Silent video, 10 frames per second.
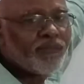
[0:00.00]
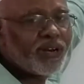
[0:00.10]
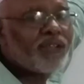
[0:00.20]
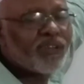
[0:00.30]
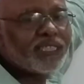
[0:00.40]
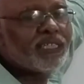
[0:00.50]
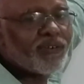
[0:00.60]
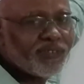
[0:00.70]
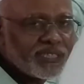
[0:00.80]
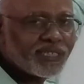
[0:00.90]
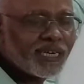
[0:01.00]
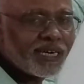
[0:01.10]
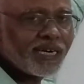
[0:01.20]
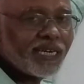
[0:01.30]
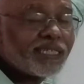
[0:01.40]
frequency of incident
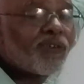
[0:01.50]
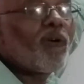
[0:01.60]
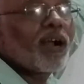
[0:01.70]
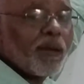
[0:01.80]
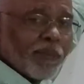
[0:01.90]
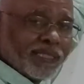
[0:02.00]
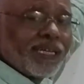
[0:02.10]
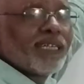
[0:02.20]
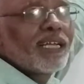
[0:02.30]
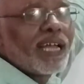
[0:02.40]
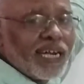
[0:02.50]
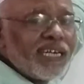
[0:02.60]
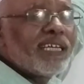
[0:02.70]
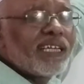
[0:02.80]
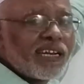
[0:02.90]
radiation, what happens on the
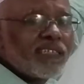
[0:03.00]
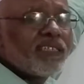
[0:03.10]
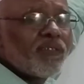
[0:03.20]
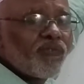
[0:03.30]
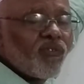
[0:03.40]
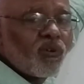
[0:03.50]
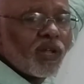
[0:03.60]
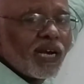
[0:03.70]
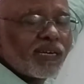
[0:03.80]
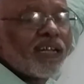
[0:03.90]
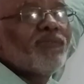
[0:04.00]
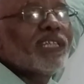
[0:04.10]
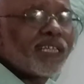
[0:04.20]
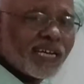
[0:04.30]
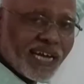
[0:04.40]
kinetic energy of the photoelectron?
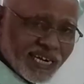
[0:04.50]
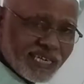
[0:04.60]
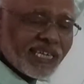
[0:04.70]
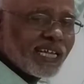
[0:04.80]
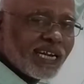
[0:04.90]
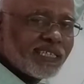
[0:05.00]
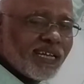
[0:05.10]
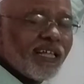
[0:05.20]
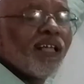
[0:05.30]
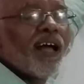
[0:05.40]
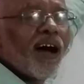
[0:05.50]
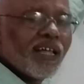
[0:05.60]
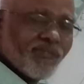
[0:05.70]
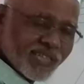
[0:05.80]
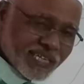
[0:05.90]
Whether the kinetic energy
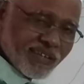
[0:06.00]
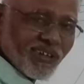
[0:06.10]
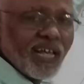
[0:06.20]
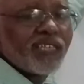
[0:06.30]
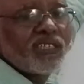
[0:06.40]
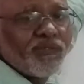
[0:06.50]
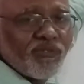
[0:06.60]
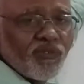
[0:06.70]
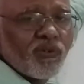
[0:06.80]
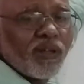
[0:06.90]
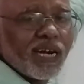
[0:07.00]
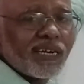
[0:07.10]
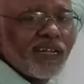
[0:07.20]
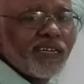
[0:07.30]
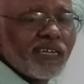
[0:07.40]
or whether the velocity of the
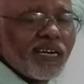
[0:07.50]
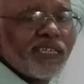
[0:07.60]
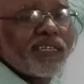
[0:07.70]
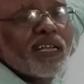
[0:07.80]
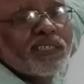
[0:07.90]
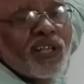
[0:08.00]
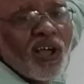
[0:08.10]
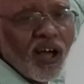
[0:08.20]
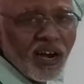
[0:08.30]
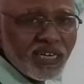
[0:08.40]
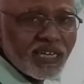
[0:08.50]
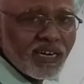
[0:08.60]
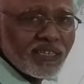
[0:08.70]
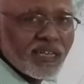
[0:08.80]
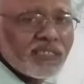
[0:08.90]
photoelectron increases or
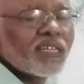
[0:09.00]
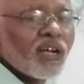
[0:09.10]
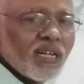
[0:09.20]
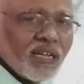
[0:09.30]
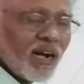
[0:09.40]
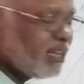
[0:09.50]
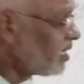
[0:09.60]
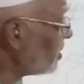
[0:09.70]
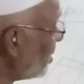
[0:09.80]
decreases, all these